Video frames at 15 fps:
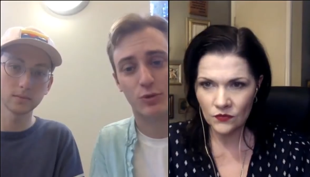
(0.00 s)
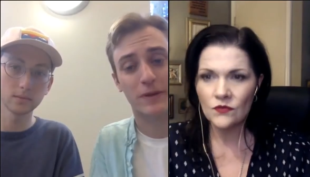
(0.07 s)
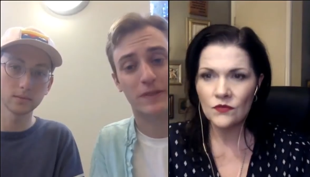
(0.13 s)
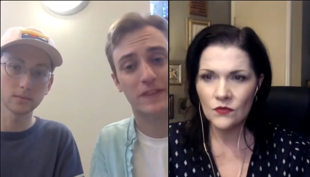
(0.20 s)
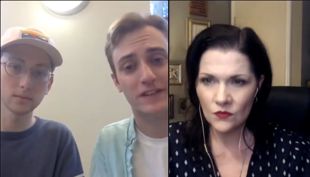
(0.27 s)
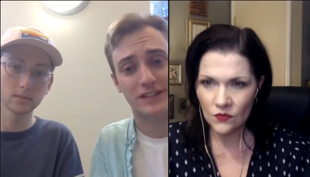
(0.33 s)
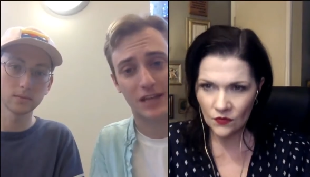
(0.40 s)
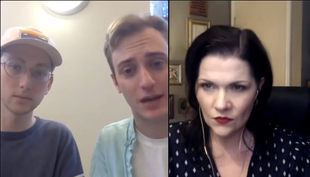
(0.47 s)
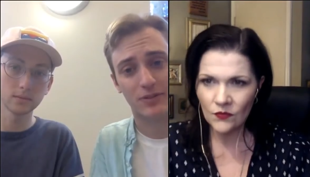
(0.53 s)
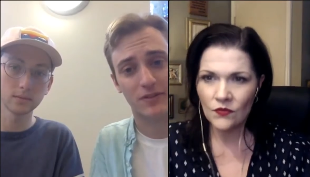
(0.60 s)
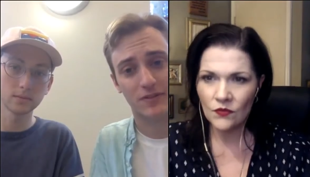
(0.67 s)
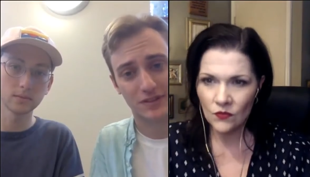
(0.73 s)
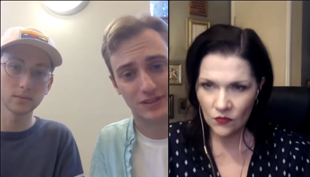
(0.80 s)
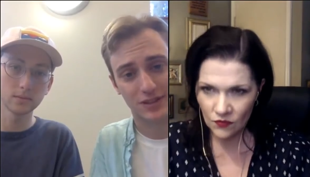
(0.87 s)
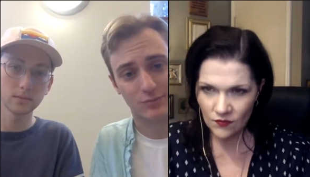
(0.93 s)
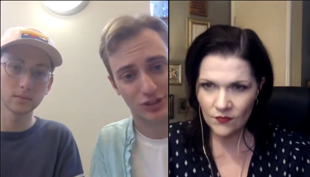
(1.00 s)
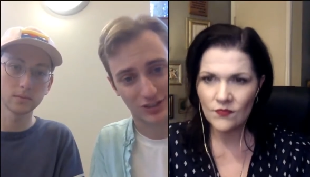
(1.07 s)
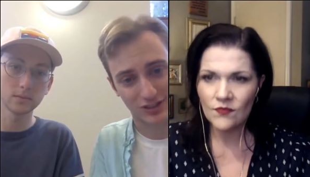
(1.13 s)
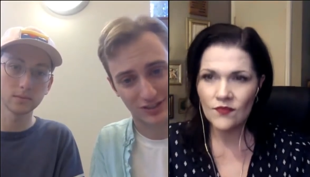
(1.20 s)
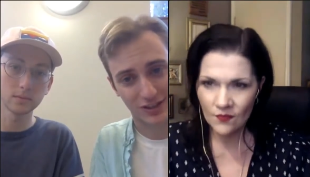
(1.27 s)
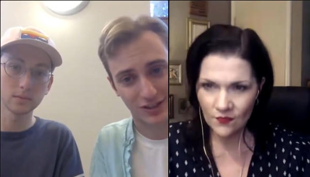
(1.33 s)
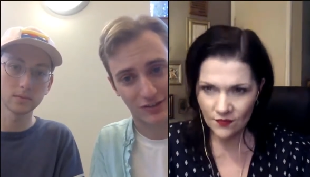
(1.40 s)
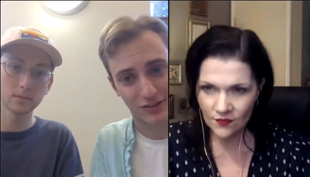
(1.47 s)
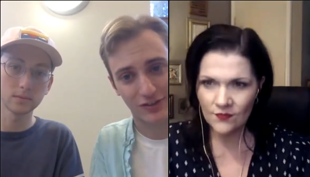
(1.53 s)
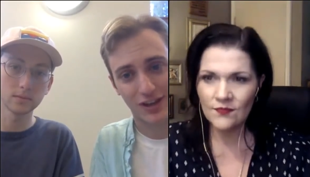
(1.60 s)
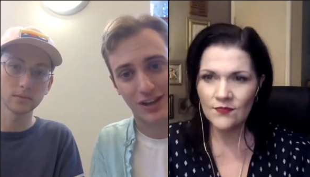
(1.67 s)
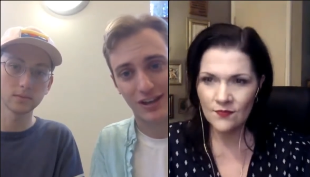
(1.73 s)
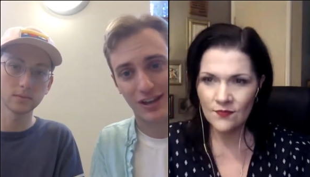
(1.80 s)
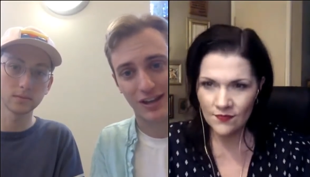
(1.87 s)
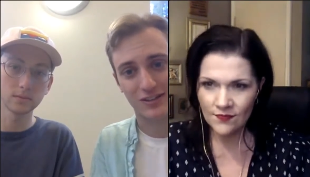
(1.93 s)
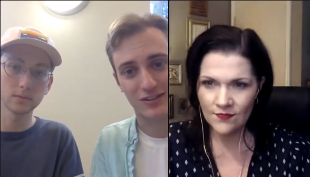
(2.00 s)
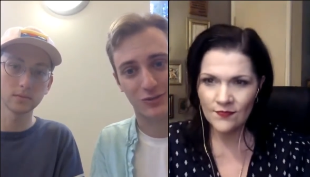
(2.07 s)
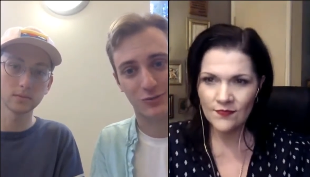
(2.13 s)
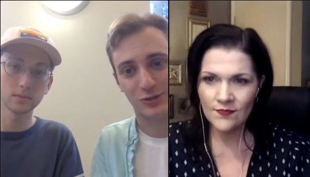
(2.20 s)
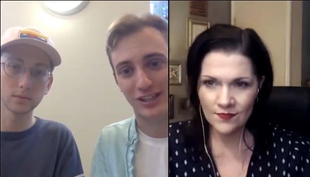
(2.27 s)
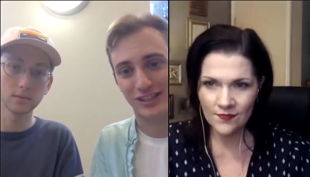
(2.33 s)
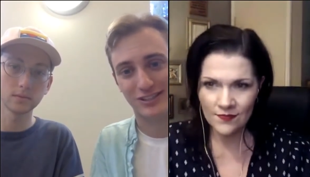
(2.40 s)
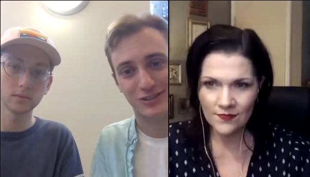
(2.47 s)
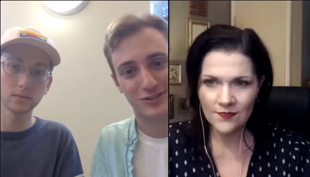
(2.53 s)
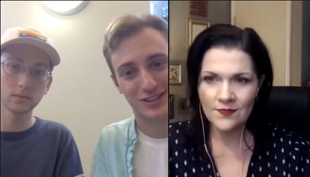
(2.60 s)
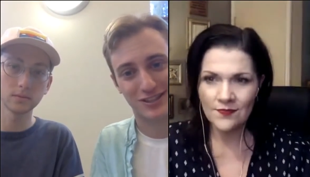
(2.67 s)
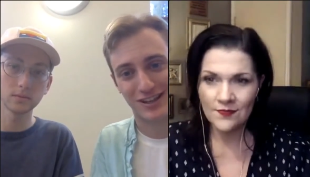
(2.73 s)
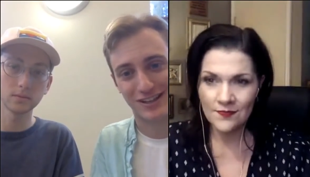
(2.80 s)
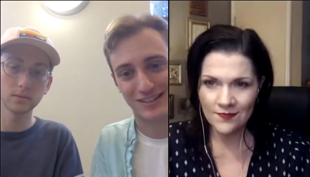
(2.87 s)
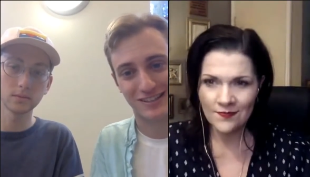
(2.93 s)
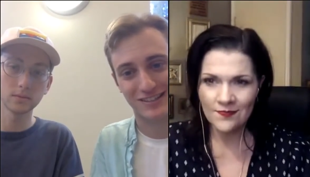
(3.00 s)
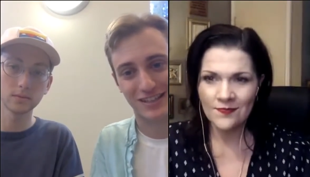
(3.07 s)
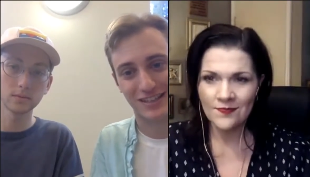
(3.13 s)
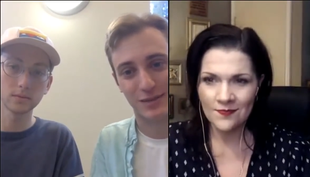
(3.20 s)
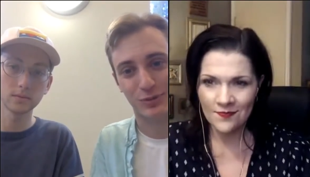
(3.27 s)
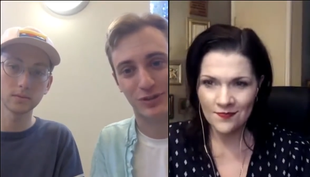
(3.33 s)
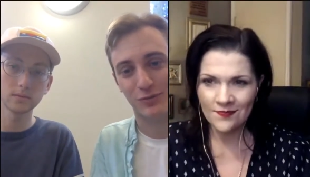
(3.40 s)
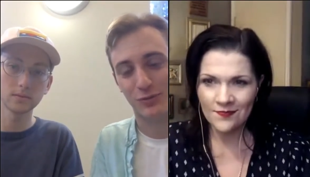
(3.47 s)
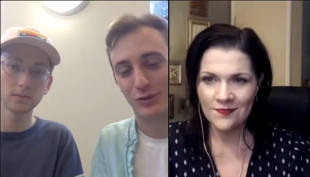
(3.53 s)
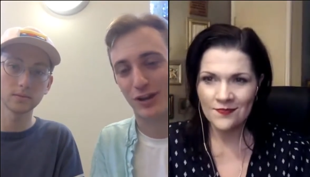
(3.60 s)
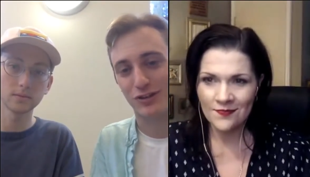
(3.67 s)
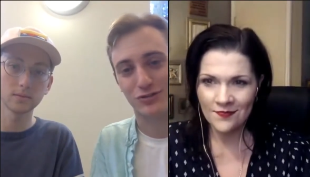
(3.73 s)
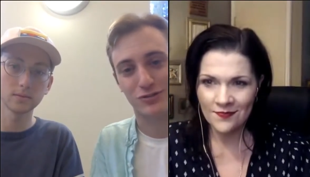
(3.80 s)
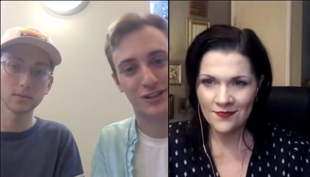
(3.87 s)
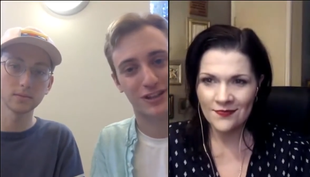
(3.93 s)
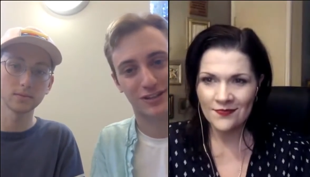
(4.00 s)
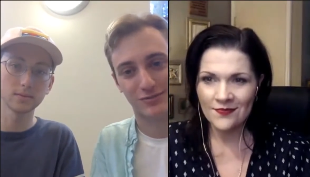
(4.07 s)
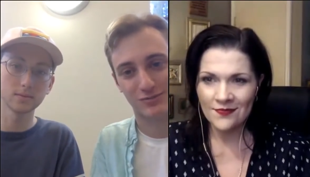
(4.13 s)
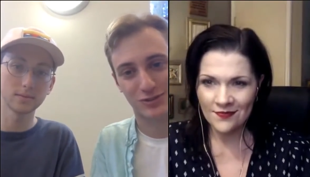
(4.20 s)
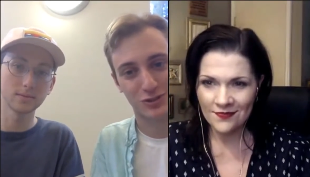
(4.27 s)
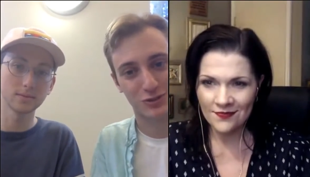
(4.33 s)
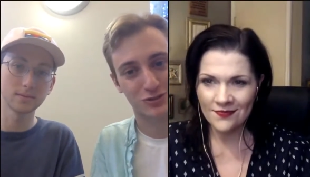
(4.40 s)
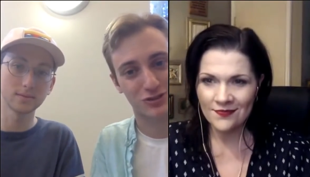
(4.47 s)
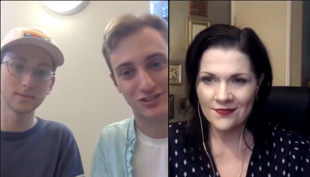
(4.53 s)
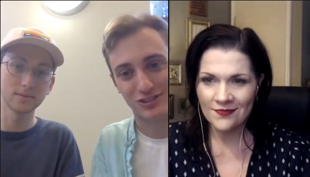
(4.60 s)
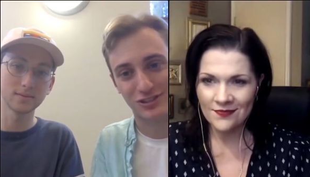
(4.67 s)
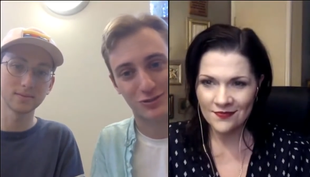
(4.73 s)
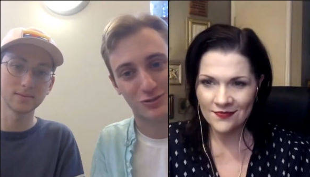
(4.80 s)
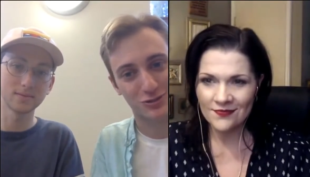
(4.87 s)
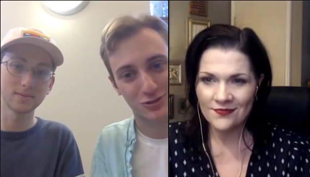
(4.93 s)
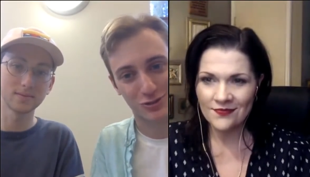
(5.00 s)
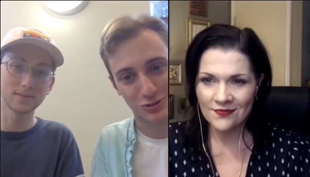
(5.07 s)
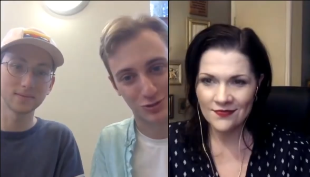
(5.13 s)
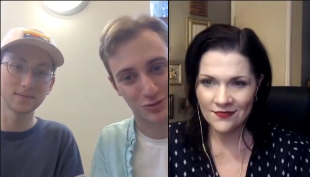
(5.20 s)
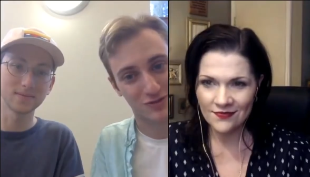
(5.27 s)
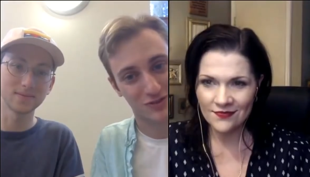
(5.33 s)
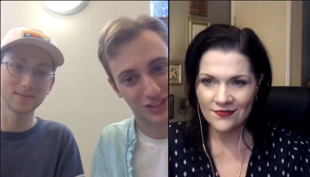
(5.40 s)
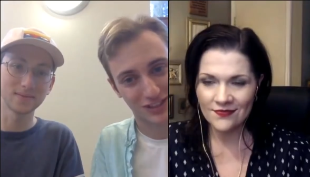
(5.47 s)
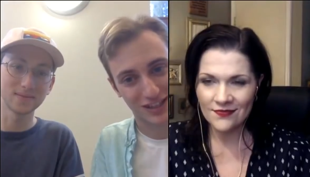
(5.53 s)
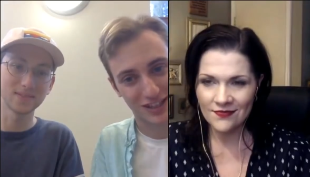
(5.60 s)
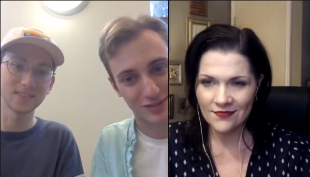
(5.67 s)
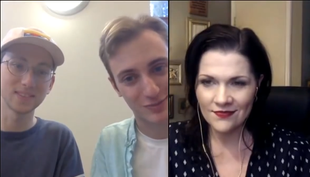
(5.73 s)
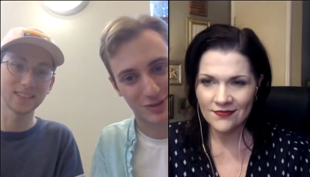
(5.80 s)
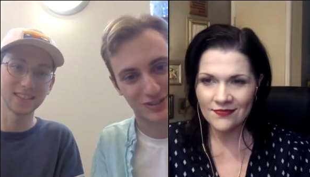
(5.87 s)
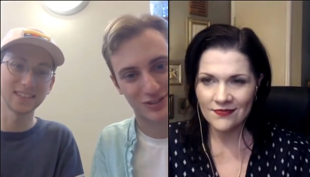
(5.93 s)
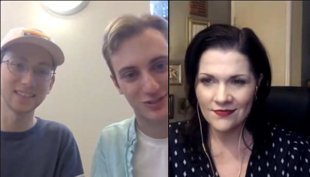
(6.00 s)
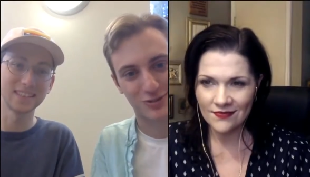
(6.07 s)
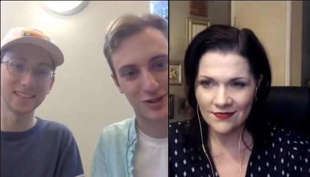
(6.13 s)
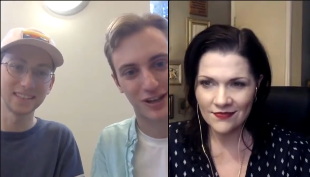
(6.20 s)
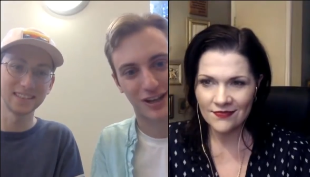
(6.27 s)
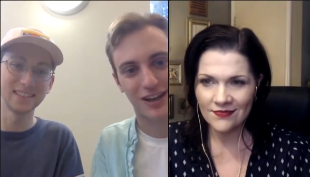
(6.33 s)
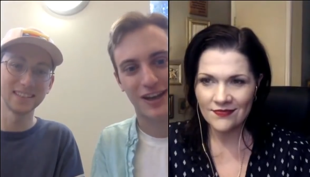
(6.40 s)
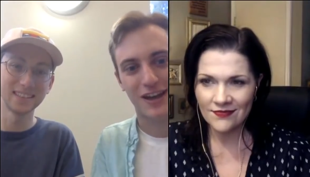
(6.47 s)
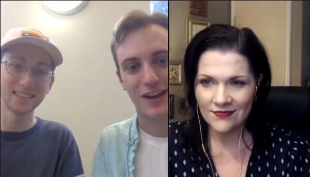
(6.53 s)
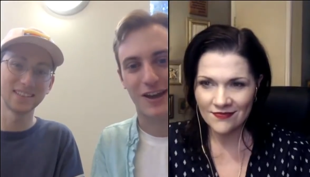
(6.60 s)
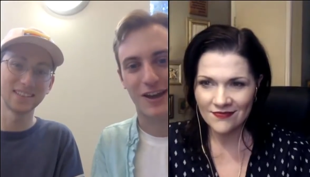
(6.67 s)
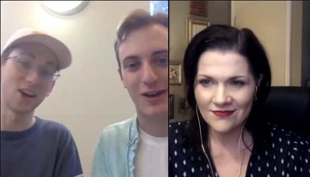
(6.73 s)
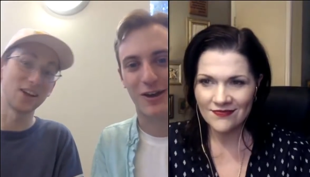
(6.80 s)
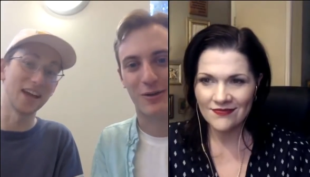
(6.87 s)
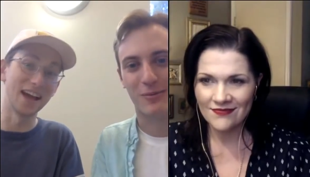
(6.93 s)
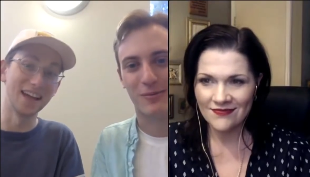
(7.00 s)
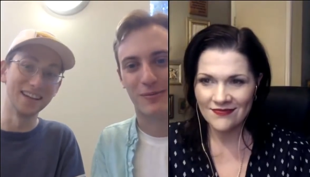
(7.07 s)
Speaker 1: about the depth of the subject itself. Mm -hmm. So we like to use the classic example of we're not training surgeons to do surgery via text message, right? Not um, yet.